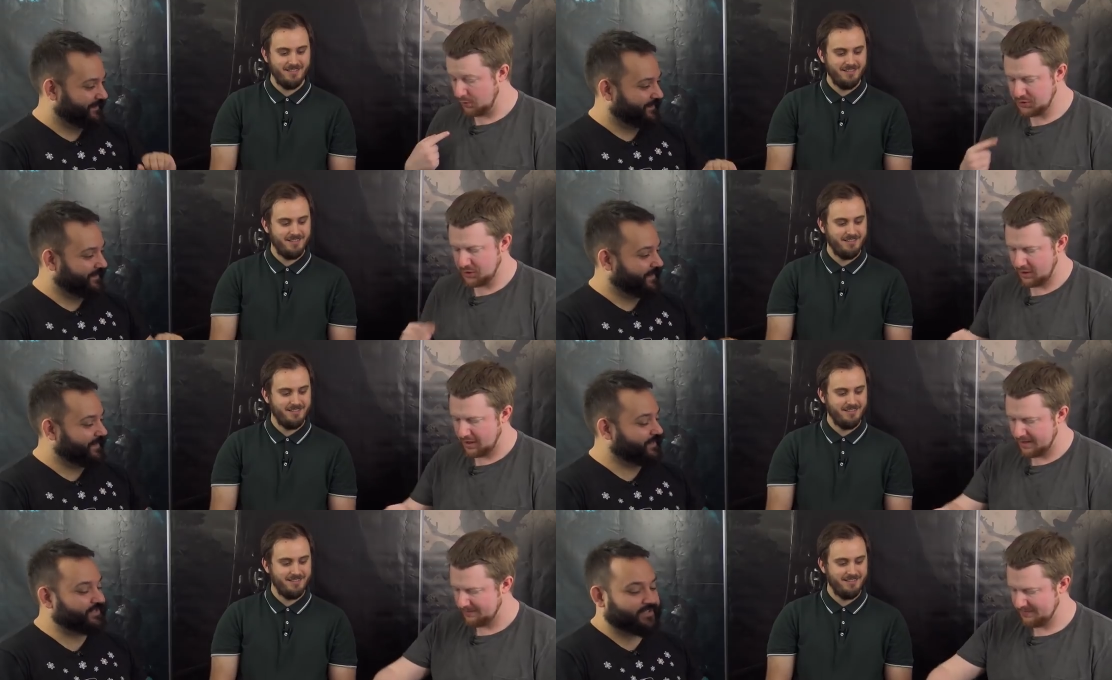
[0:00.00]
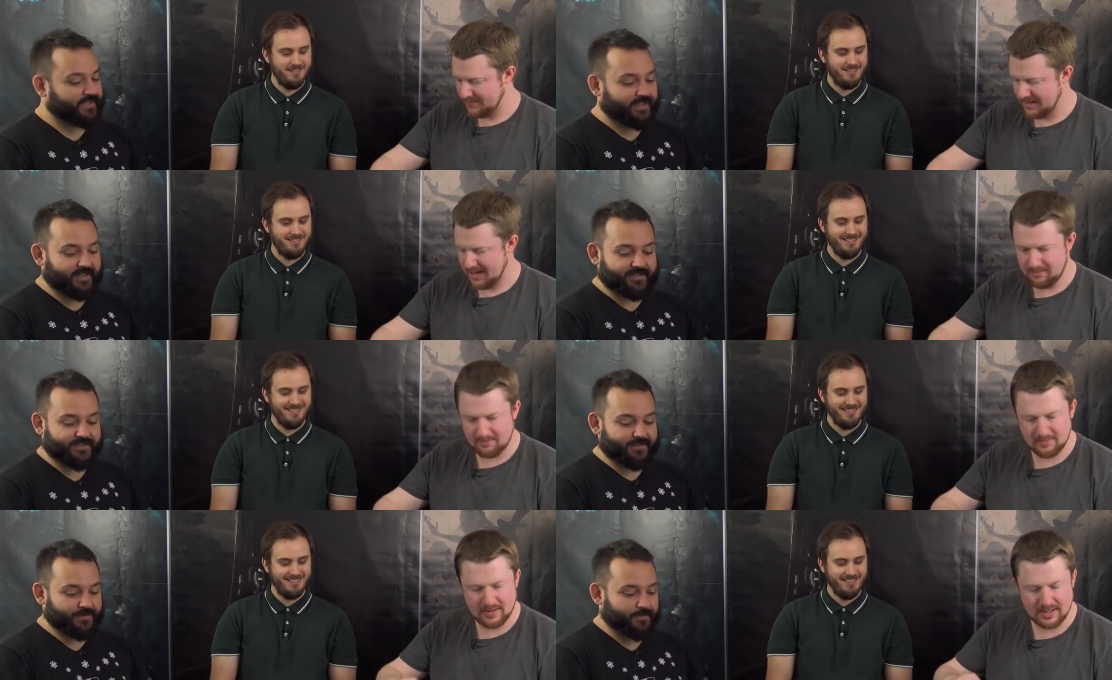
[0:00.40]
Speaker 1: sorry. It's,
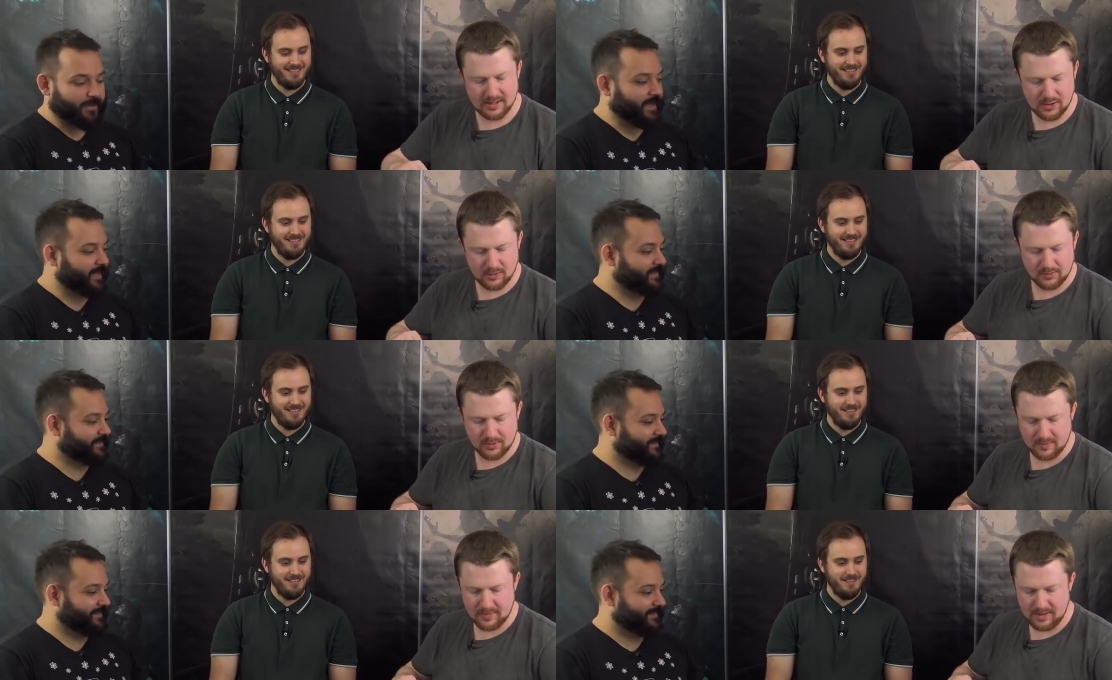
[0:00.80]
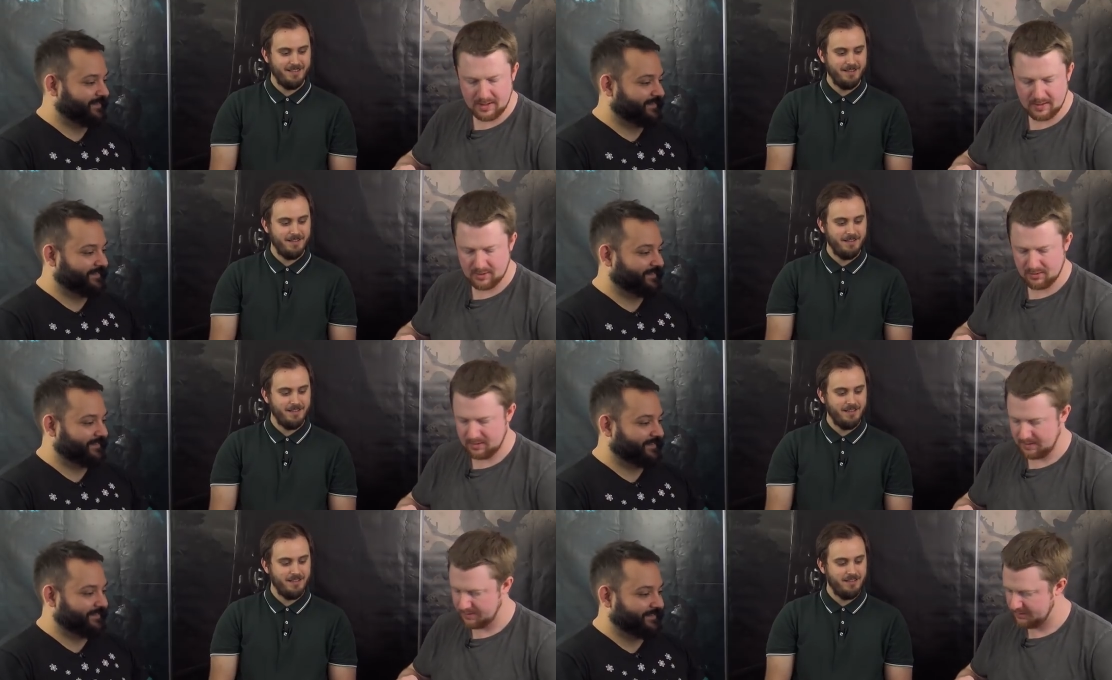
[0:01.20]
yeah, it's it is over to me.
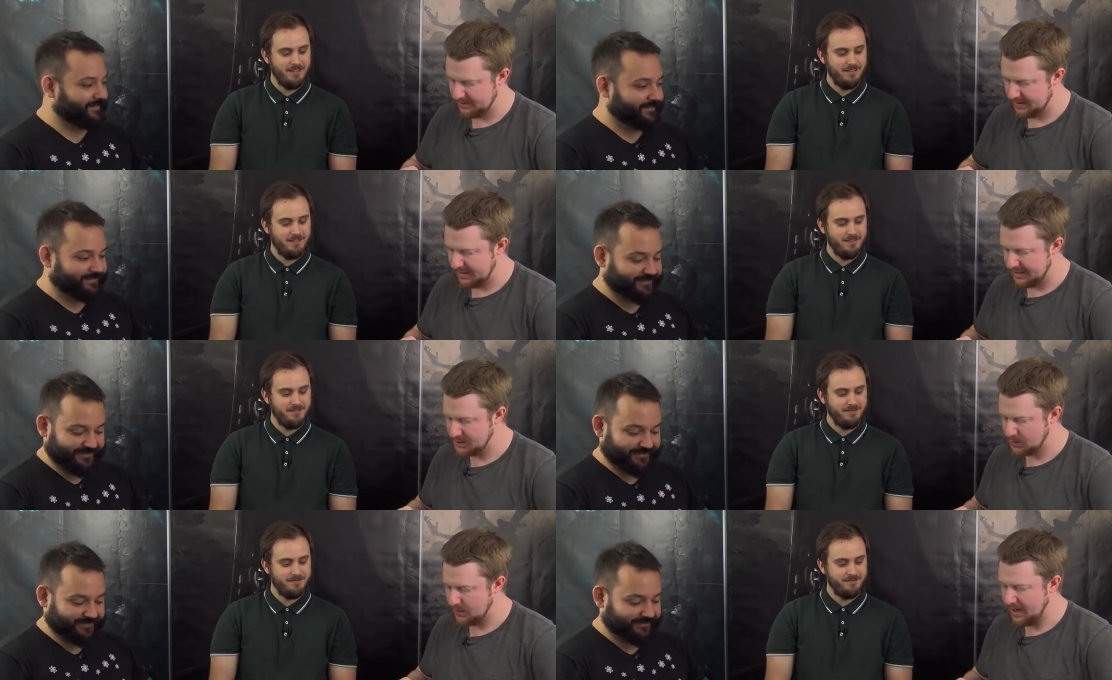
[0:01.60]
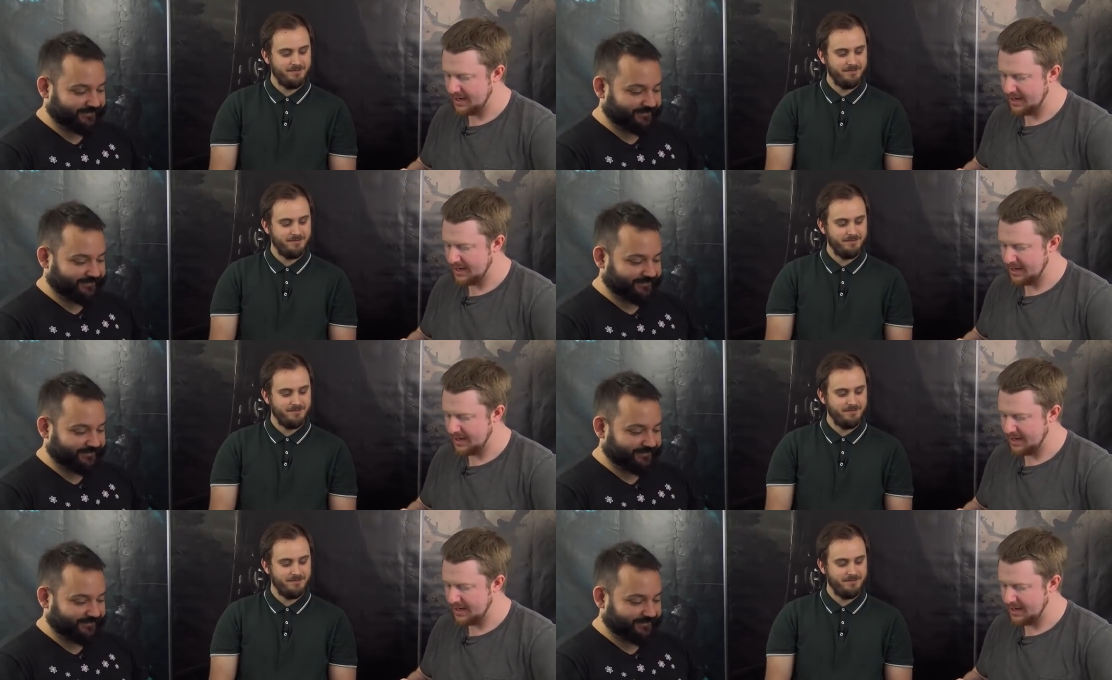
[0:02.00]
Let me grab three dice.